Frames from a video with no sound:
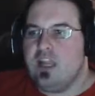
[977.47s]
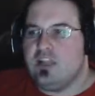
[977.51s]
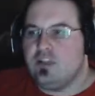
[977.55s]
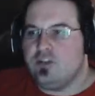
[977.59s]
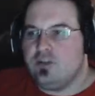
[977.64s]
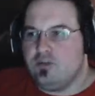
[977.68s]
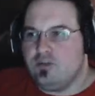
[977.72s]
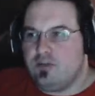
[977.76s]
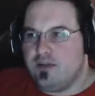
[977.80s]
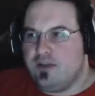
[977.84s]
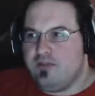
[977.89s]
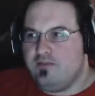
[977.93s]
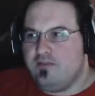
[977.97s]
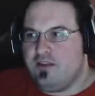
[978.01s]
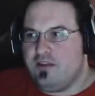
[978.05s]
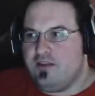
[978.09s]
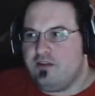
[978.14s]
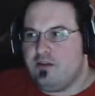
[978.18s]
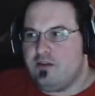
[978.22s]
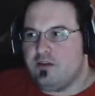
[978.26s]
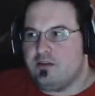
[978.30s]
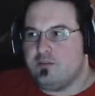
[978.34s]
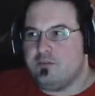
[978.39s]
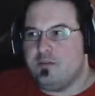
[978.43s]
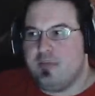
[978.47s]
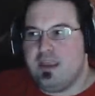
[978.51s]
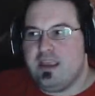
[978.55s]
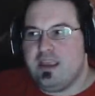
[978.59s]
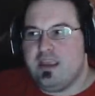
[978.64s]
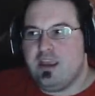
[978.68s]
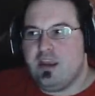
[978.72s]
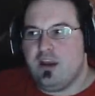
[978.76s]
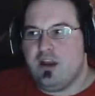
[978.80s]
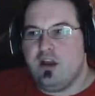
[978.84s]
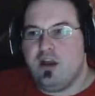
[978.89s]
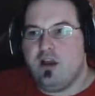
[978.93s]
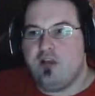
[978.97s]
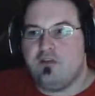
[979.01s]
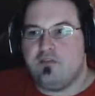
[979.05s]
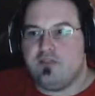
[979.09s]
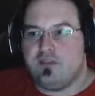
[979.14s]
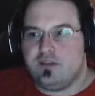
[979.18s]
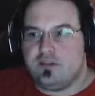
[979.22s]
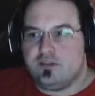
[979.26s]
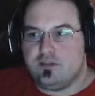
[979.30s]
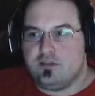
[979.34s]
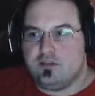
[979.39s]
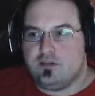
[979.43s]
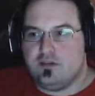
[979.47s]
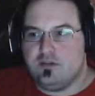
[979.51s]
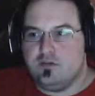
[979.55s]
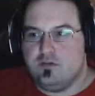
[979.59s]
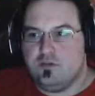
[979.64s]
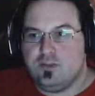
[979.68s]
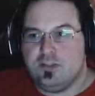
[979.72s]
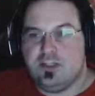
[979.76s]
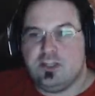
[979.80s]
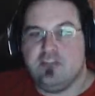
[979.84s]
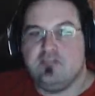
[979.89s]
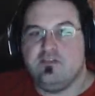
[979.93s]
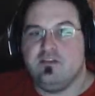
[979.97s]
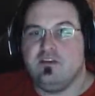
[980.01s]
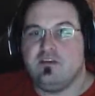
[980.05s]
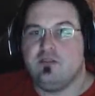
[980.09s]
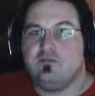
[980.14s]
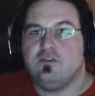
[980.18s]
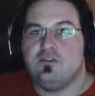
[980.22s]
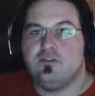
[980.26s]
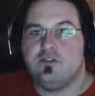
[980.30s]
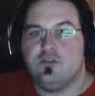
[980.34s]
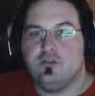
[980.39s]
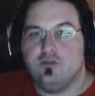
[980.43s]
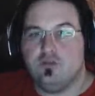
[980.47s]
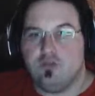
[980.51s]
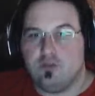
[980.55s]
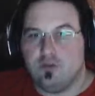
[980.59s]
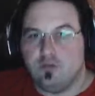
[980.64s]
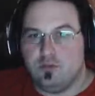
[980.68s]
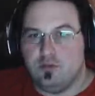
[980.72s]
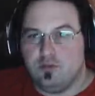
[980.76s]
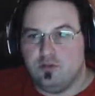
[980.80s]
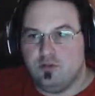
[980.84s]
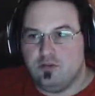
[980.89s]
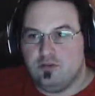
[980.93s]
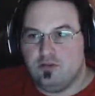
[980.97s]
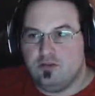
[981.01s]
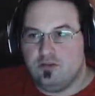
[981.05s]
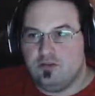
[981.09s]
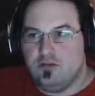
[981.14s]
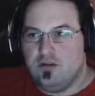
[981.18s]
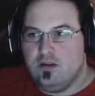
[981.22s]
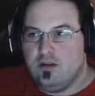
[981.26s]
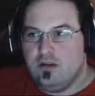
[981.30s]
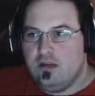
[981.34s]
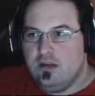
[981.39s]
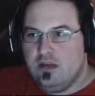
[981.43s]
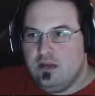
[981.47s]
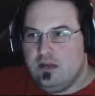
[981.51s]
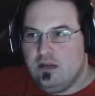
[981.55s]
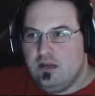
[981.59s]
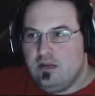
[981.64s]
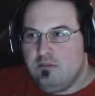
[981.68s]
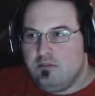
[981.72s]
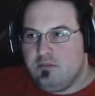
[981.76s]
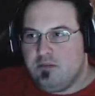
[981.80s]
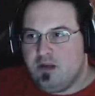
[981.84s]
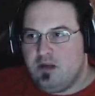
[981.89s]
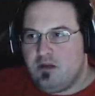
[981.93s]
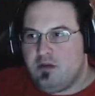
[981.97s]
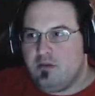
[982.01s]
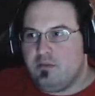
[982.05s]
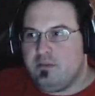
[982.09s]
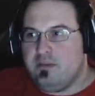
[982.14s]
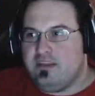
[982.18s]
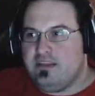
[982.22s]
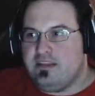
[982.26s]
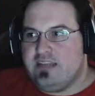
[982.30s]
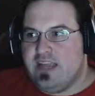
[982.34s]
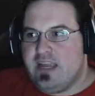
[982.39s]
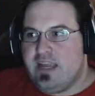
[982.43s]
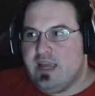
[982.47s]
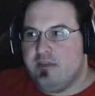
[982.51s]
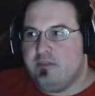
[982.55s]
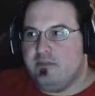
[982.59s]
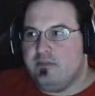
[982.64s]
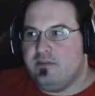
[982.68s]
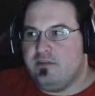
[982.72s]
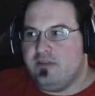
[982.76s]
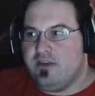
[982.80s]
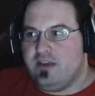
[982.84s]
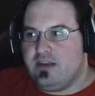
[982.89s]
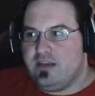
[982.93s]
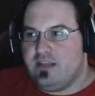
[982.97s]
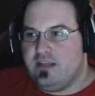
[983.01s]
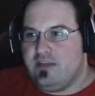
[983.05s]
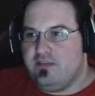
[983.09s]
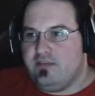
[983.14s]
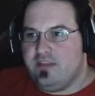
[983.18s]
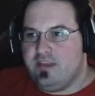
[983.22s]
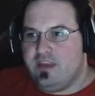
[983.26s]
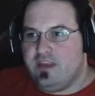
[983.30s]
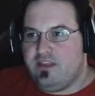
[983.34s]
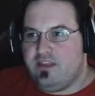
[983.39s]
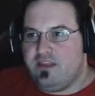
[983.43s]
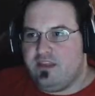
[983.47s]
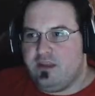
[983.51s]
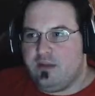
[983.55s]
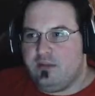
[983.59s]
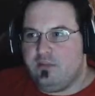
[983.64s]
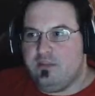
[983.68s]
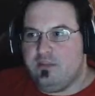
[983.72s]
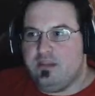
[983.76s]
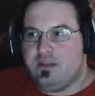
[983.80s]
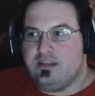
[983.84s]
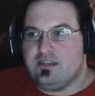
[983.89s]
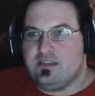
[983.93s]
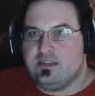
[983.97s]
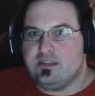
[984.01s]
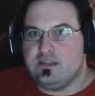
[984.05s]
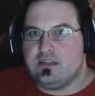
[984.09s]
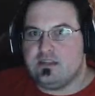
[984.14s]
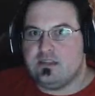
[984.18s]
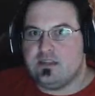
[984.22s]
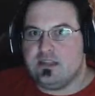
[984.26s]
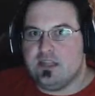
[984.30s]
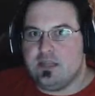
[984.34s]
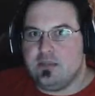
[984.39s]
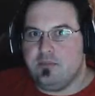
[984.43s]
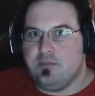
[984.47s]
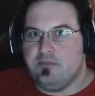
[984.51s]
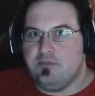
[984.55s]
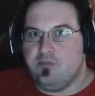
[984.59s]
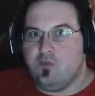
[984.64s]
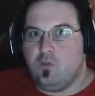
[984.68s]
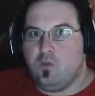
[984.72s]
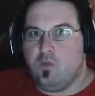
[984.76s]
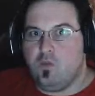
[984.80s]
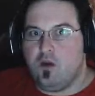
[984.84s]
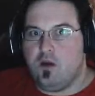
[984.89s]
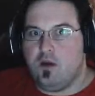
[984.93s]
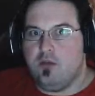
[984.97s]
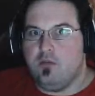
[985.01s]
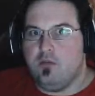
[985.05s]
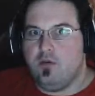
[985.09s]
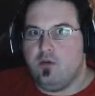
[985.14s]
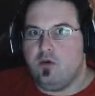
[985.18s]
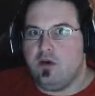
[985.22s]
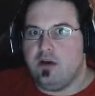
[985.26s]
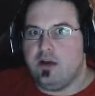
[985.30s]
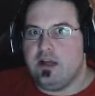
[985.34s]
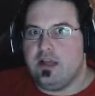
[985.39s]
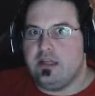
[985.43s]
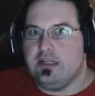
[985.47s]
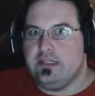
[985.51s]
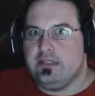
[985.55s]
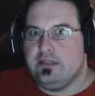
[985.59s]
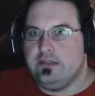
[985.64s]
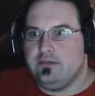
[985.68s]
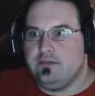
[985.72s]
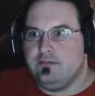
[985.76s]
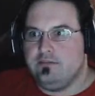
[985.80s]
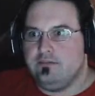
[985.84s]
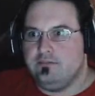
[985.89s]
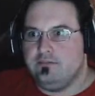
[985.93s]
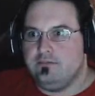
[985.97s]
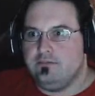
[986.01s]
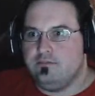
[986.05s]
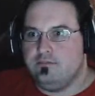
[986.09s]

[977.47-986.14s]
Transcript: I told my father I was making an office, which he found adorable, but I would be damned if I'd give that thing a place to sleep for one more night.